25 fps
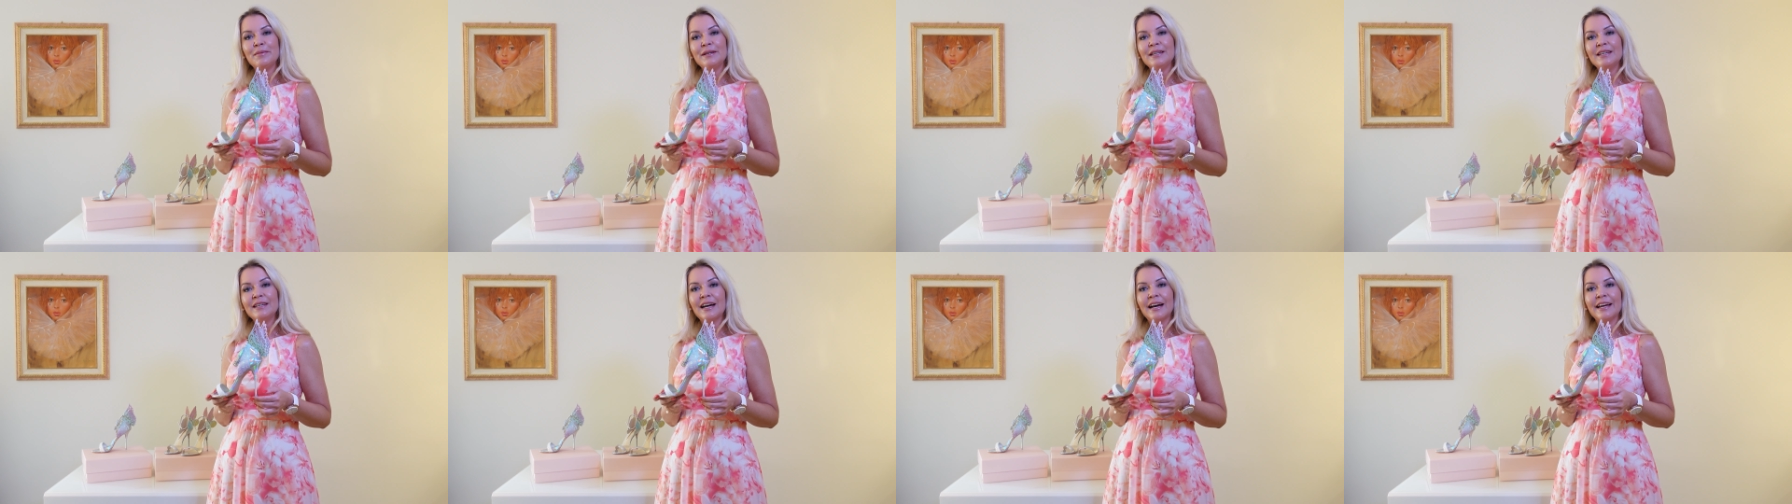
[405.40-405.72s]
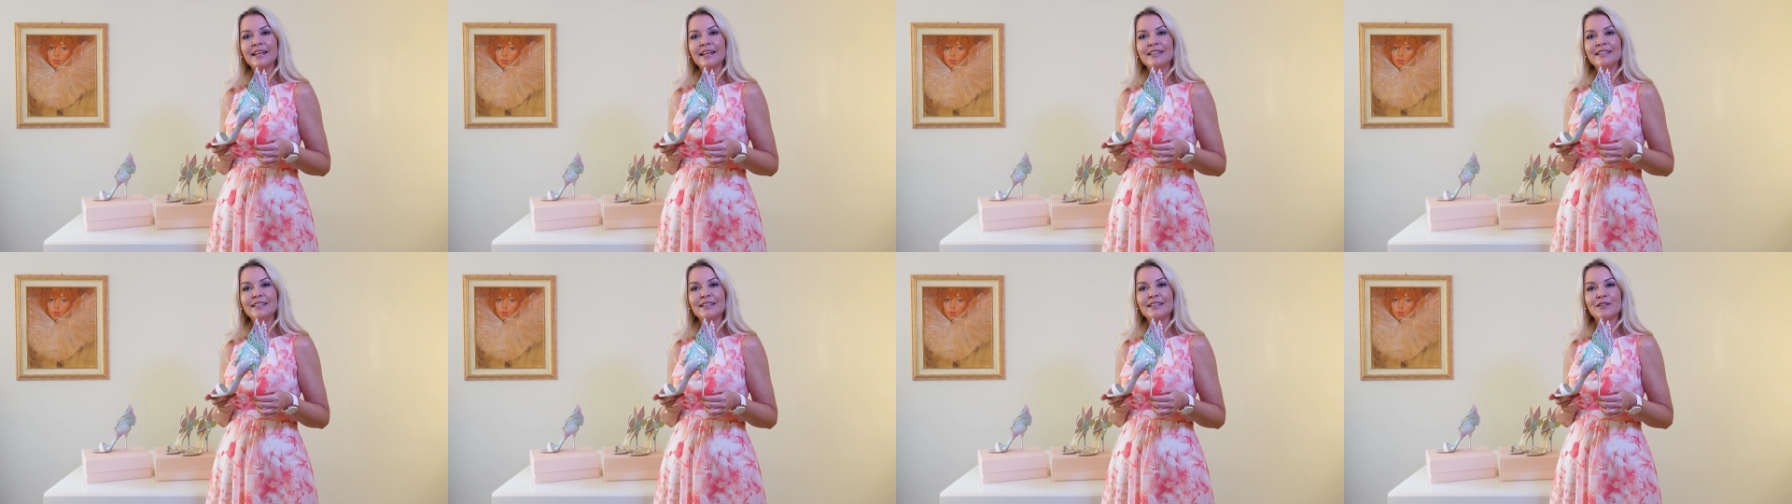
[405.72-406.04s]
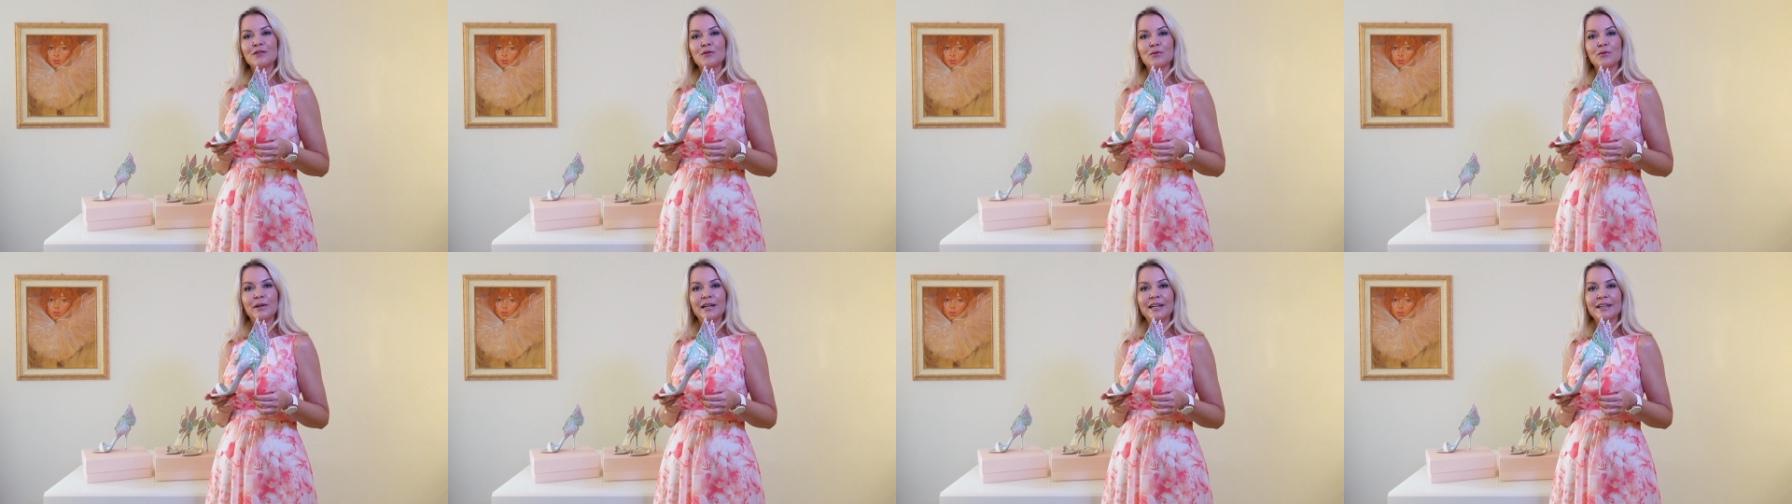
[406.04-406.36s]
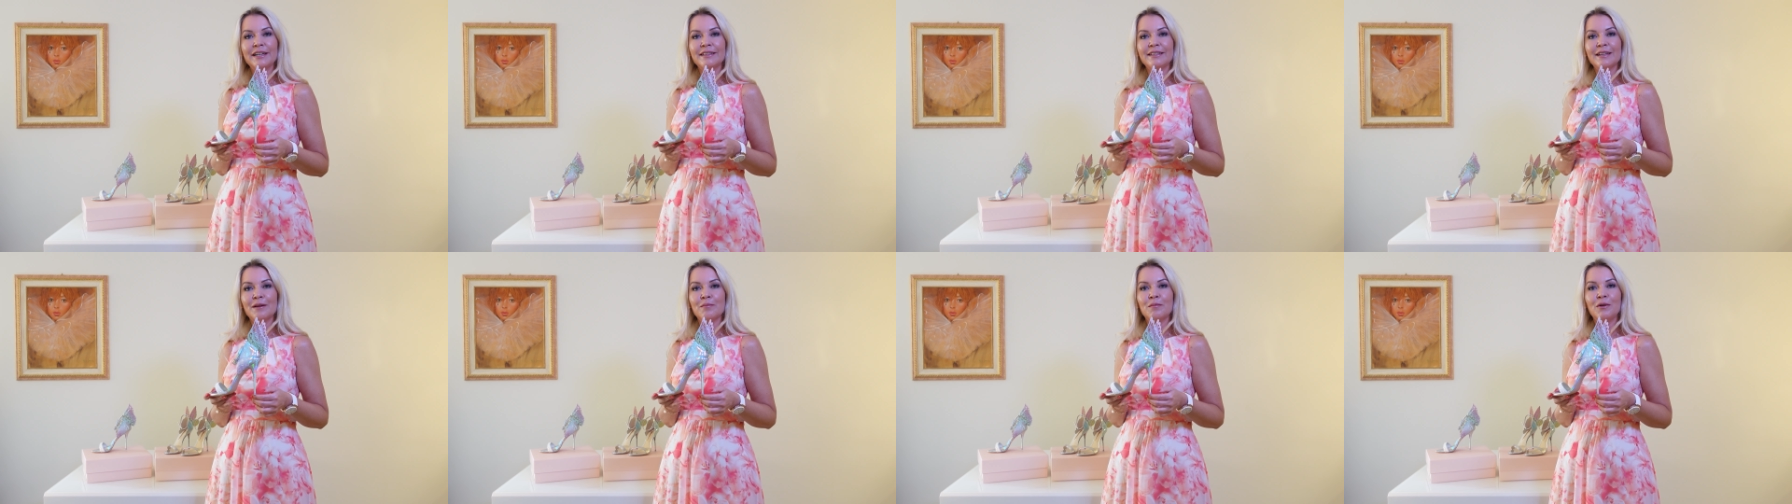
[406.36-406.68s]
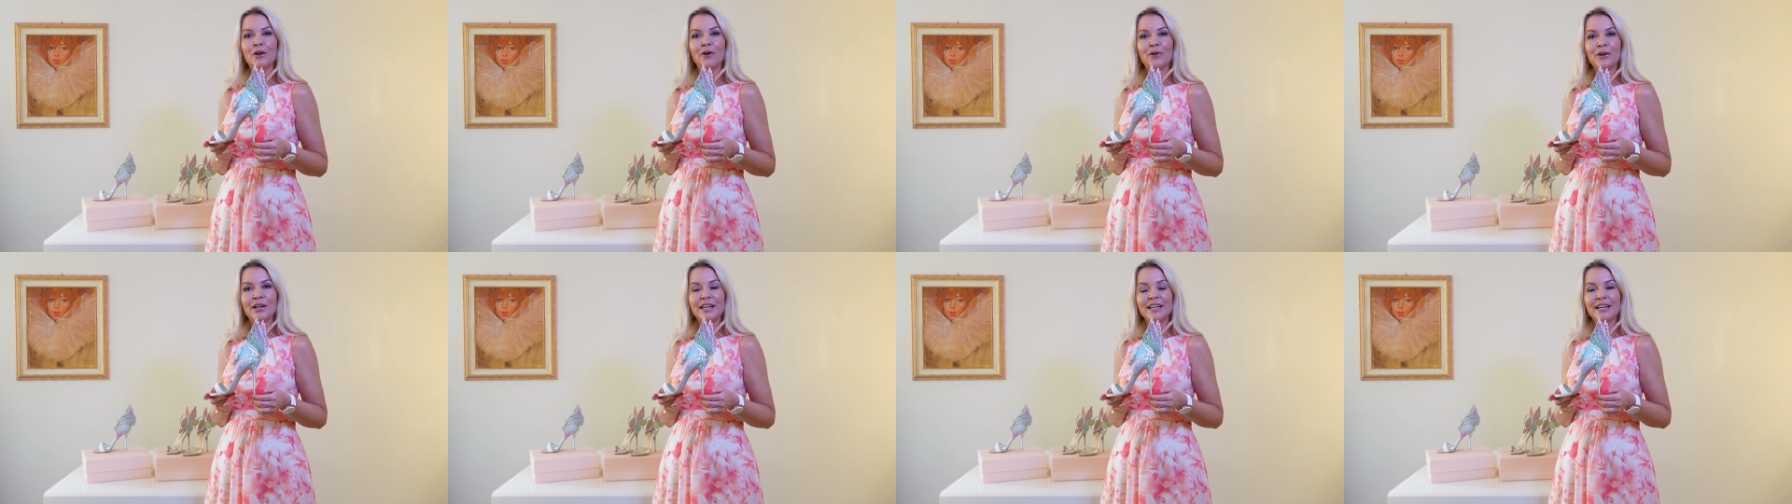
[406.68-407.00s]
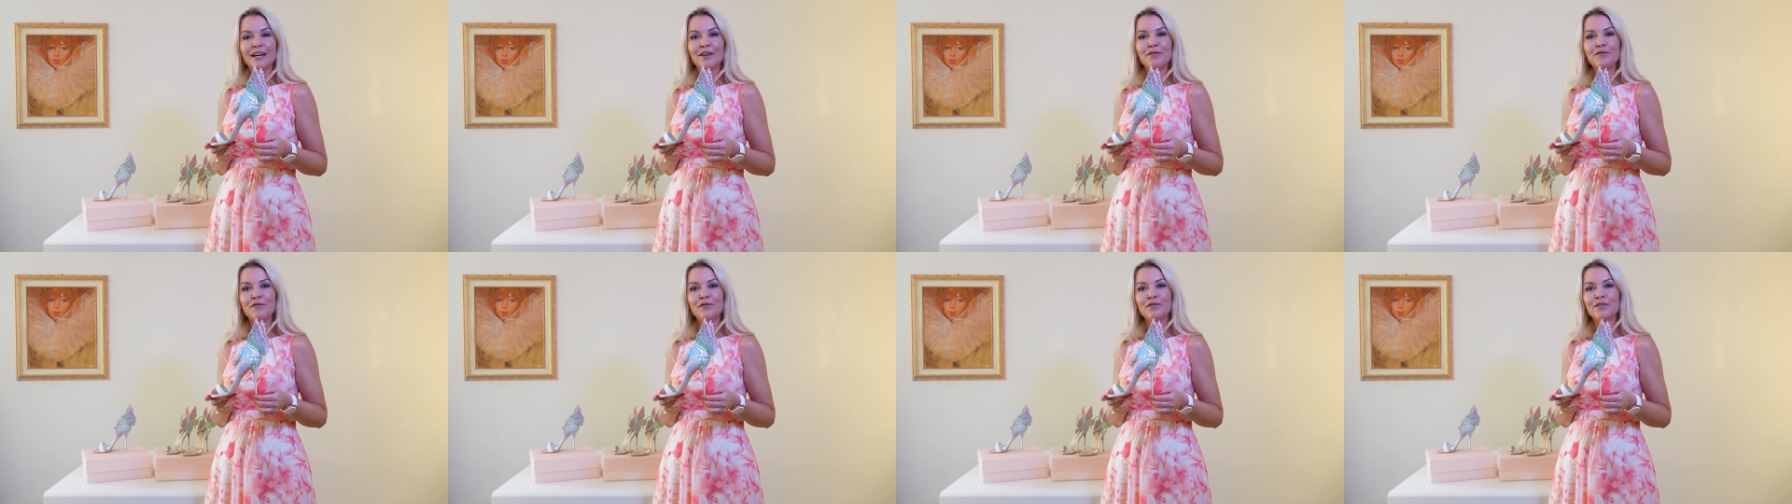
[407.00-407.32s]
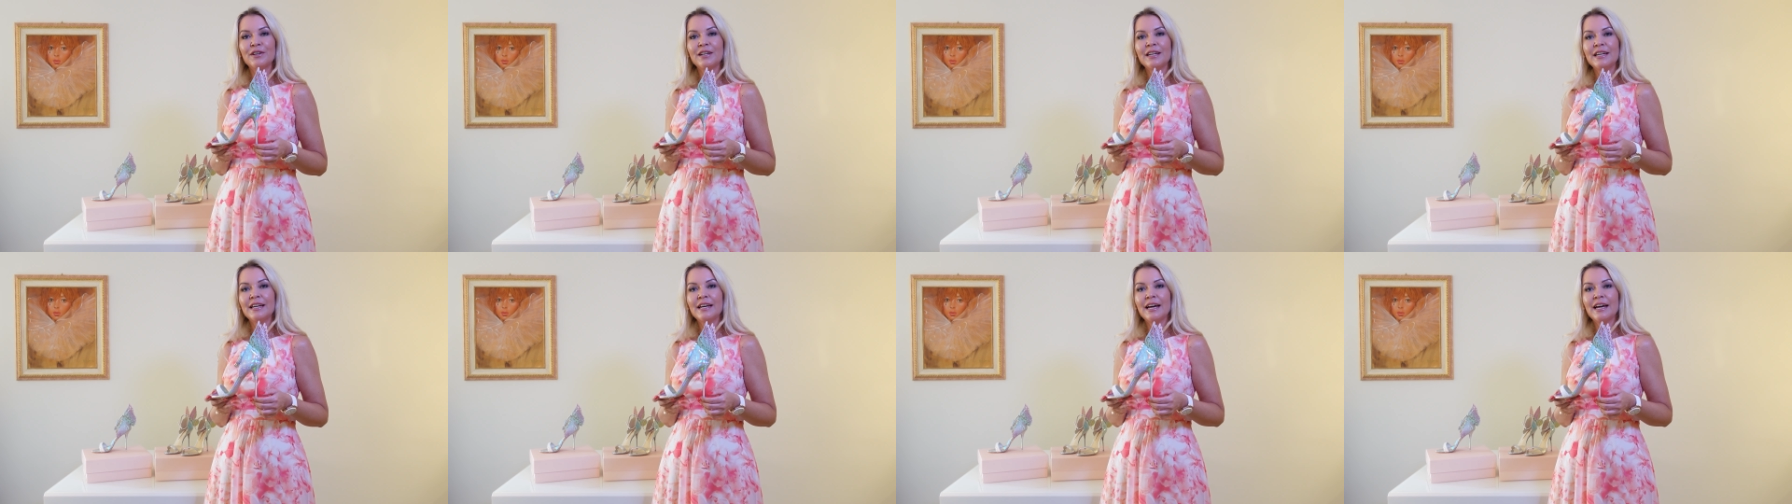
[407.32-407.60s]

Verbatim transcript: be I didn't wear them long enough